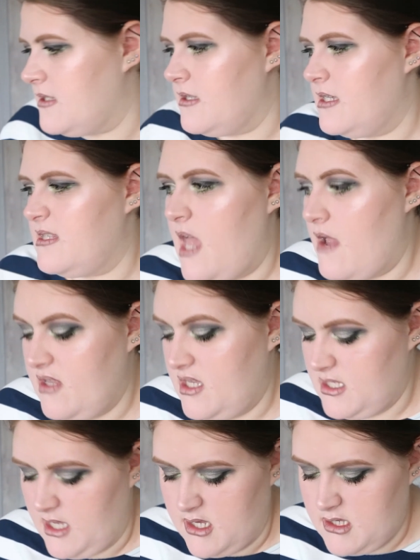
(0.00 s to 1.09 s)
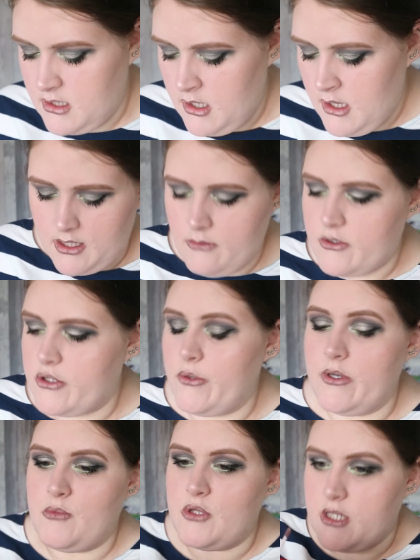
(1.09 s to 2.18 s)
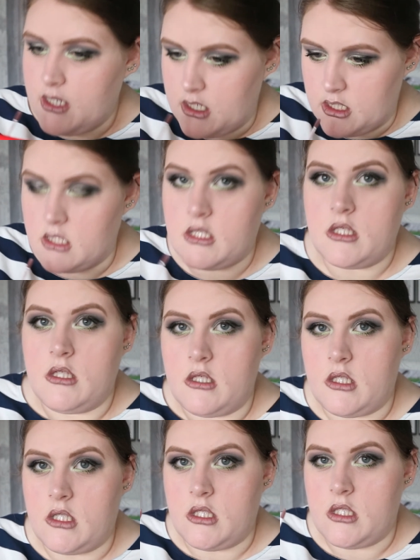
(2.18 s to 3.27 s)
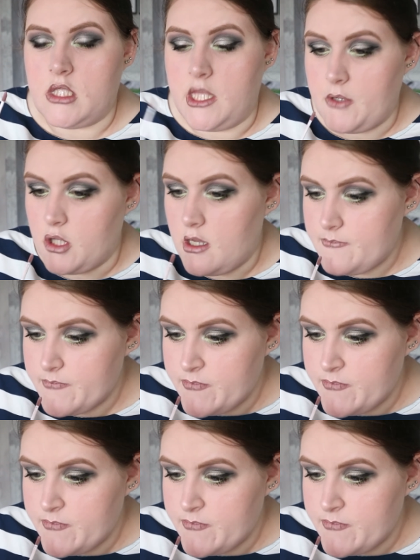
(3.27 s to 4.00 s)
that it's there and it stays. Now I'm going to go in with the lip colour.